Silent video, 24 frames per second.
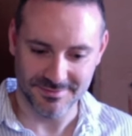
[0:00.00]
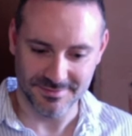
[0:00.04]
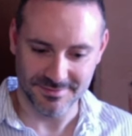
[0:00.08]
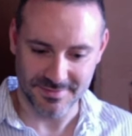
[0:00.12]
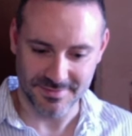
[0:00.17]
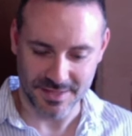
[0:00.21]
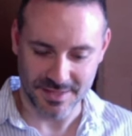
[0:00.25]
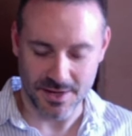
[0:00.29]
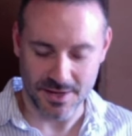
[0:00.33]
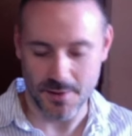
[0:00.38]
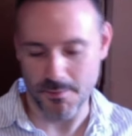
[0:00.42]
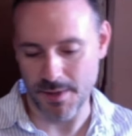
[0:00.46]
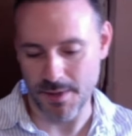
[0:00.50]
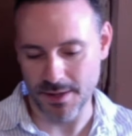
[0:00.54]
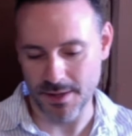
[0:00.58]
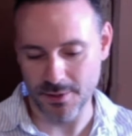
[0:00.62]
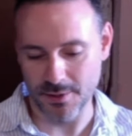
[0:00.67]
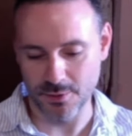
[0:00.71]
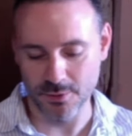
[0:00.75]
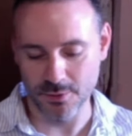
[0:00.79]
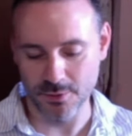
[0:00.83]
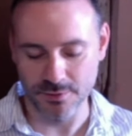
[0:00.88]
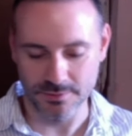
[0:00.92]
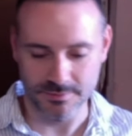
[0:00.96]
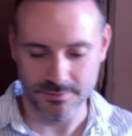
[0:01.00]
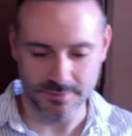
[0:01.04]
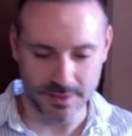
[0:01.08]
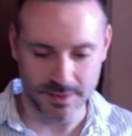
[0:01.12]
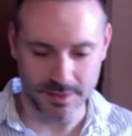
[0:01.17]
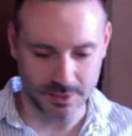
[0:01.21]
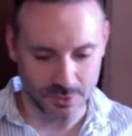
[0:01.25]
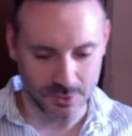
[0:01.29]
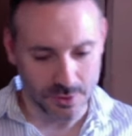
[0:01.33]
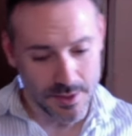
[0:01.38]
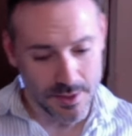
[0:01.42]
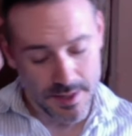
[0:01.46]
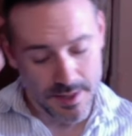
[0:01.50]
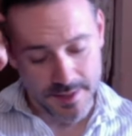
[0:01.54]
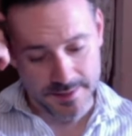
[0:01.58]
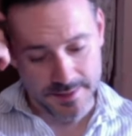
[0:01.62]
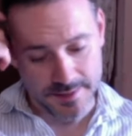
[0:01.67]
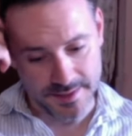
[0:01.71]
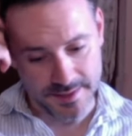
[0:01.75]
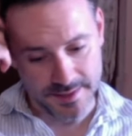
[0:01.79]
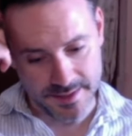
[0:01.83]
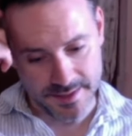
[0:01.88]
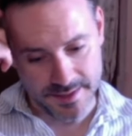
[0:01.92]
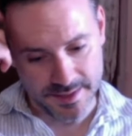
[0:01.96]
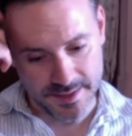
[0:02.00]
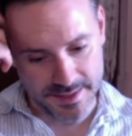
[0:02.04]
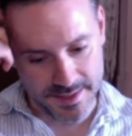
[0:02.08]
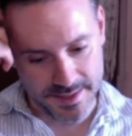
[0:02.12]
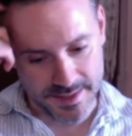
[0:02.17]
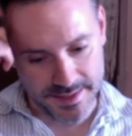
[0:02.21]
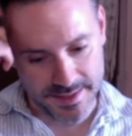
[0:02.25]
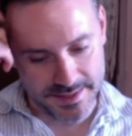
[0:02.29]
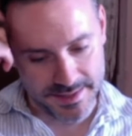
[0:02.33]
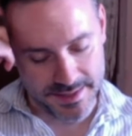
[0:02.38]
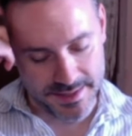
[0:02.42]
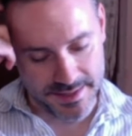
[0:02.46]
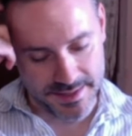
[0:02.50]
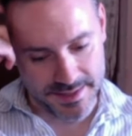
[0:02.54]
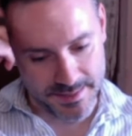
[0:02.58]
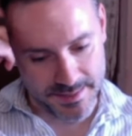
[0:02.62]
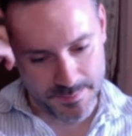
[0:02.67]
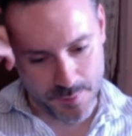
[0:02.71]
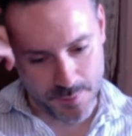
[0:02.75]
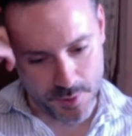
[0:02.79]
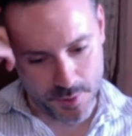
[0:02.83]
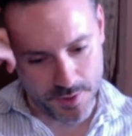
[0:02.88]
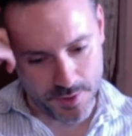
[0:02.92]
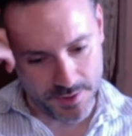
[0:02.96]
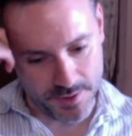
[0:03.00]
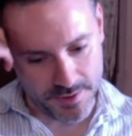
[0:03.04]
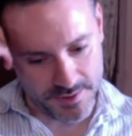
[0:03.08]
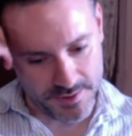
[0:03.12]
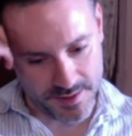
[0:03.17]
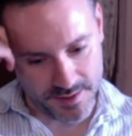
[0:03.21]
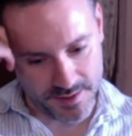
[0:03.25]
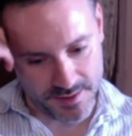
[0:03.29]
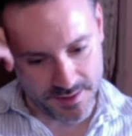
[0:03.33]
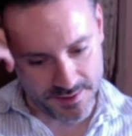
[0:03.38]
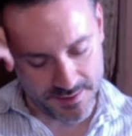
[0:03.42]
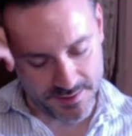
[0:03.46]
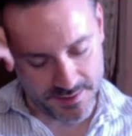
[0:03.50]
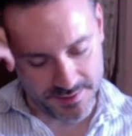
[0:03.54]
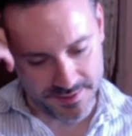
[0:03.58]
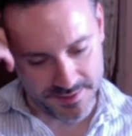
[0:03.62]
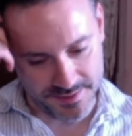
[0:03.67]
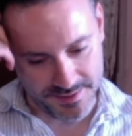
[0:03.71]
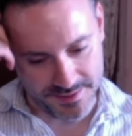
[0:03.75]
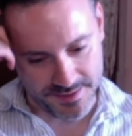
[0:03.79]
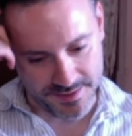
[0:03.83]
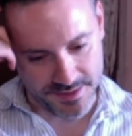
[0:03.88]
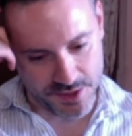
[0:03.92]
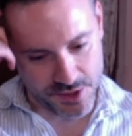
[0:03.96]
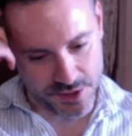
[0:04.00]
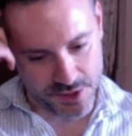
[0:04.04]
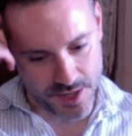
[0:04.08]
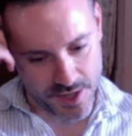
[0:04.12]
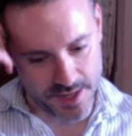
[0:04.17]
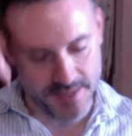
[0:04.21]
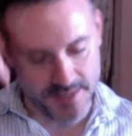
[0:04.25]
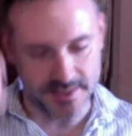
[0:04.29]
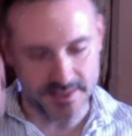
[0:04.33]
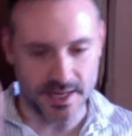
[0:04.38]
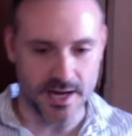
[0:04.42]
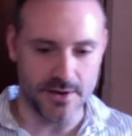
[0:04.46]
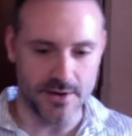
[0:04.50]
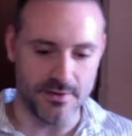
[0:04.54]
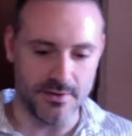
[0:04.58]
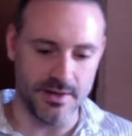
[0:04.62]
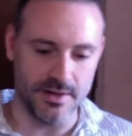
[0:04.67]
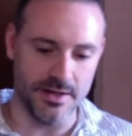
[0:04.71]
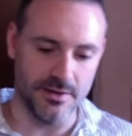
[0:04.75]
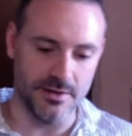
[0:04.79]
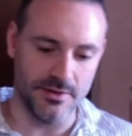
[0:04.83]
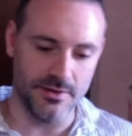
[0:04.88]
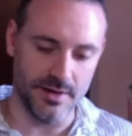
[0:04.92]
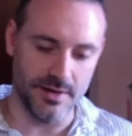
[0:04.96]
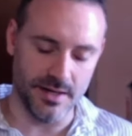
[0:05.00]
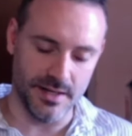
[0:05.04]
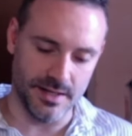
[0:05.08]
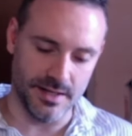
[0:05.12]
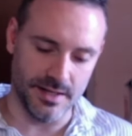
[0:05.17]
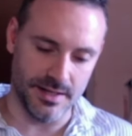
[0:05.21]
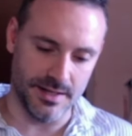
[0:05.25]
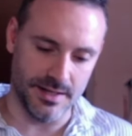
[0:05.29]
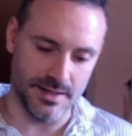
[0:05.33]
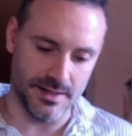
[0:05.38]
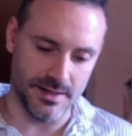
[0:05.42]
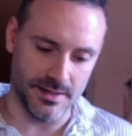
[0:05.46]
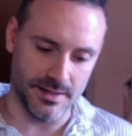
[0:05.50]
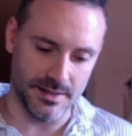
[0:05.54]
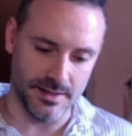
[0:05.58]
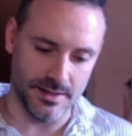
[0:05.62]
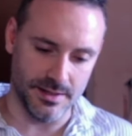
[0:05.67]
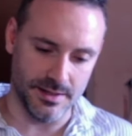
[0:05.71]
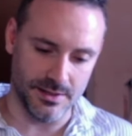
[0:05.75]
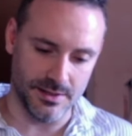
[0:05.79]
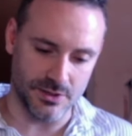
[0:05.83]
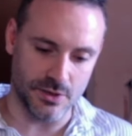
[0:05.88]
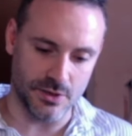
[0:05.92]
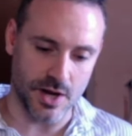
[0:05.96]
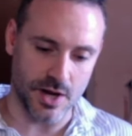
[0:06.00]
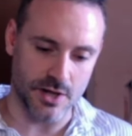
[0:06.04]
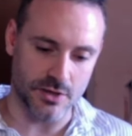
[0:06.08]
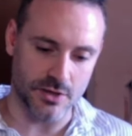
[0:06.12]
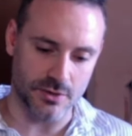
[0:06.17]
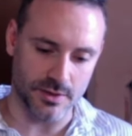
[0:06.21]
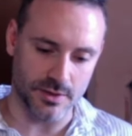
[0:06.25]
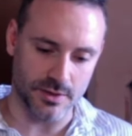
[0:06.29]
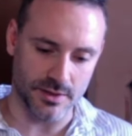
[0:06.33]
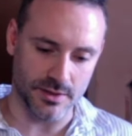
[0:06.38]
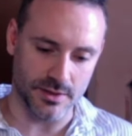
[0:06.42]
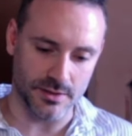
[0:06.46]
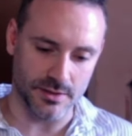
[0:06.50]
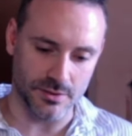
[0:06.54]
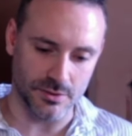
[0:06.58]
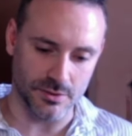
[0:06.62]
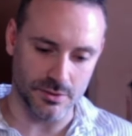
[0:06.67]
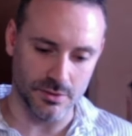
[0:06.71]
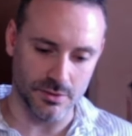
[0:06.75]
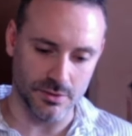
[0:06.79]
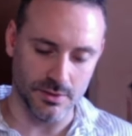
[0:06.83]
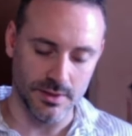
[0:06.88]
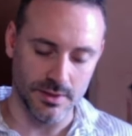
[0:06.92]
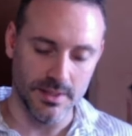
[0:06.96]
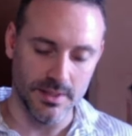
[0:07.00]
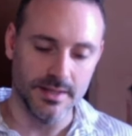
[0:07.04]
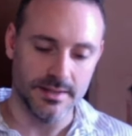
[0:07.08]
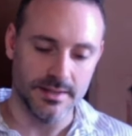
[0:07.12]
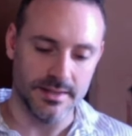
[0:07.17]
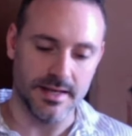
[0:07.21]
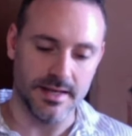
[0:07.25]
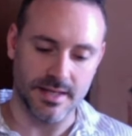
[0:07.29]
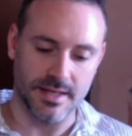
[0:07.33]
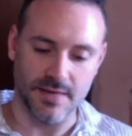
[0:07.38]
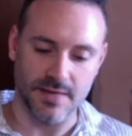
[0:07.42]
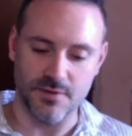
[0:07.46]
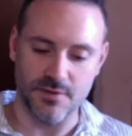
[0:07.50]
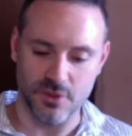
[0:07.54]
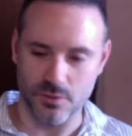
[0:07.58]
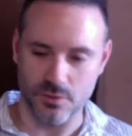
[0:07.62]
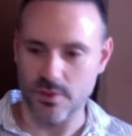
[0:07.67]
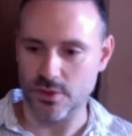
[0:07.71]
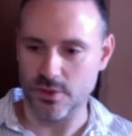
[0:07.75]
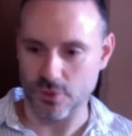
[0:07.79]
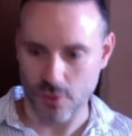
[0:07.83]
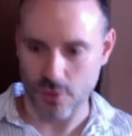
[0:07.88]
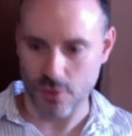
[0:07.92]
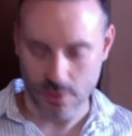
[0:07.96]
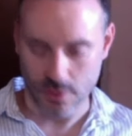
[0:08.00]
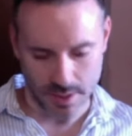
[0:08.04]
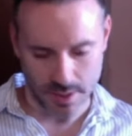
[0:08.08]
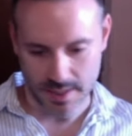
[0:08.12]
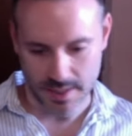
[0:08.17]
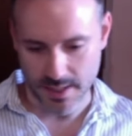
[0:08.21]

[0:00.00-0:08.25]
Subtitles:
Mine too. The point that the Chinese are really structured. So yeah, Kiefer is really strong.